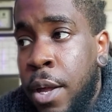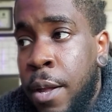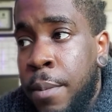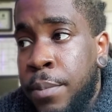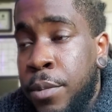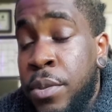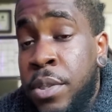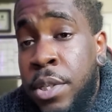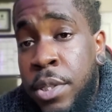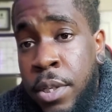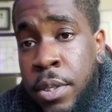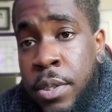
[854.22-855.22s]

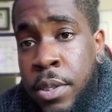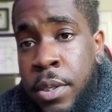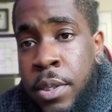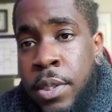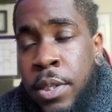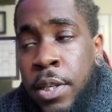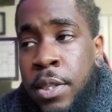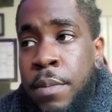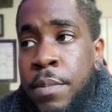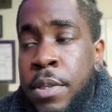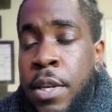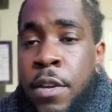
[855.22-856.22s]
musicians to get
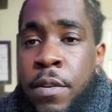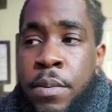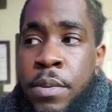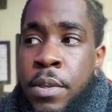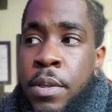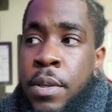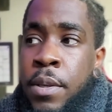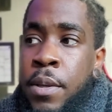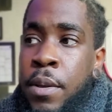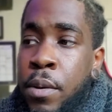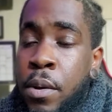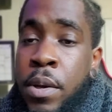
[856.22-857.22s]
themselves
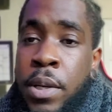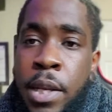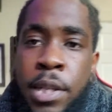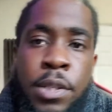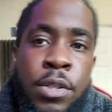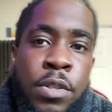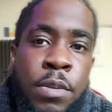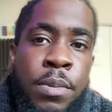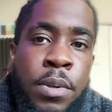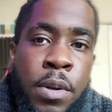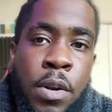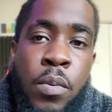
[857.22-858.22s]
on a
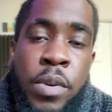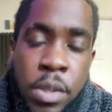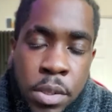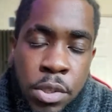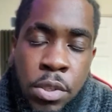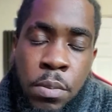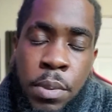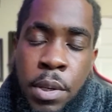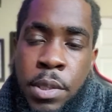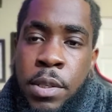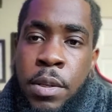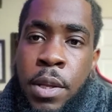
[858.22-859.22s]
distributor or with a distributor
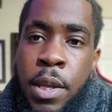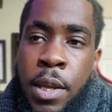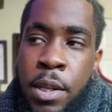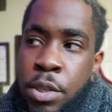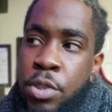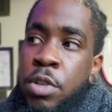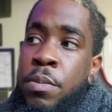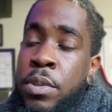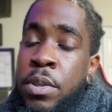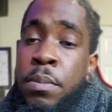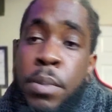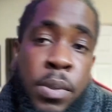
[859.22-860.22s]
to distribute
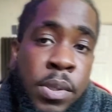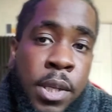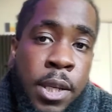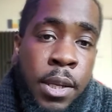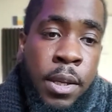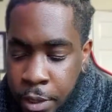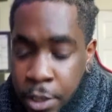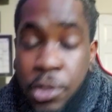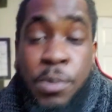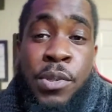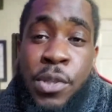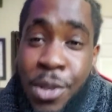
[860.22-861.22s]
their music. Here's
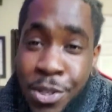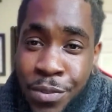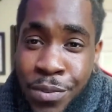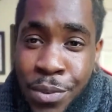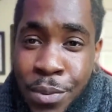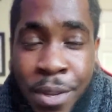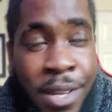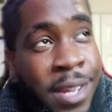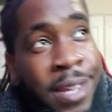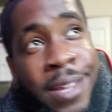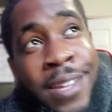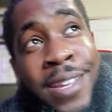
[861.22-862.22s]
some sauce for you.
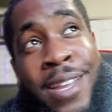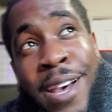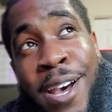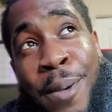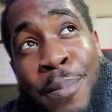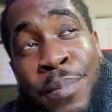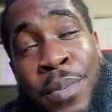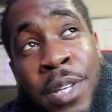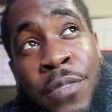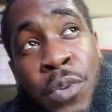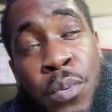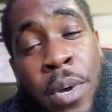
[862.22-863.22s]

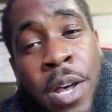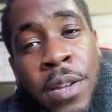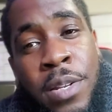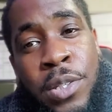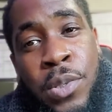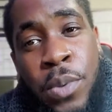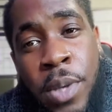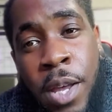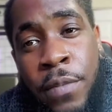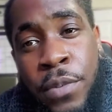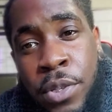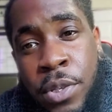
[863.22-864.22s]
If you want to do
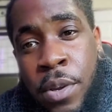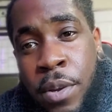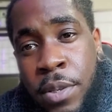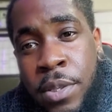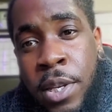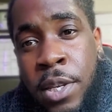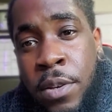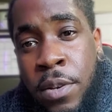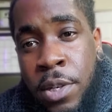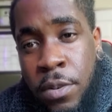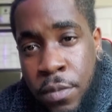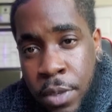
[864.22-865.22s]
cover songs and you're
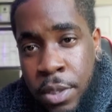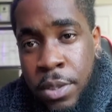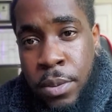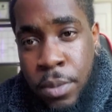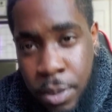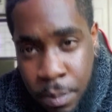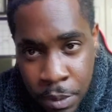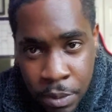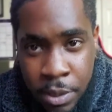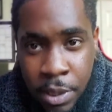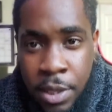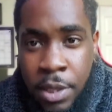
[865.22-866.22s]
going to redo the
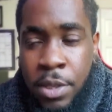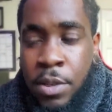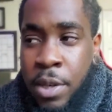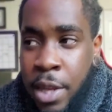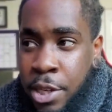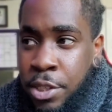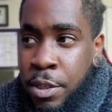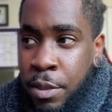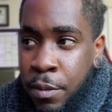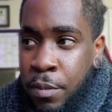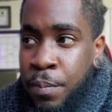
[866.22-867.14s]
music and you're going to actually,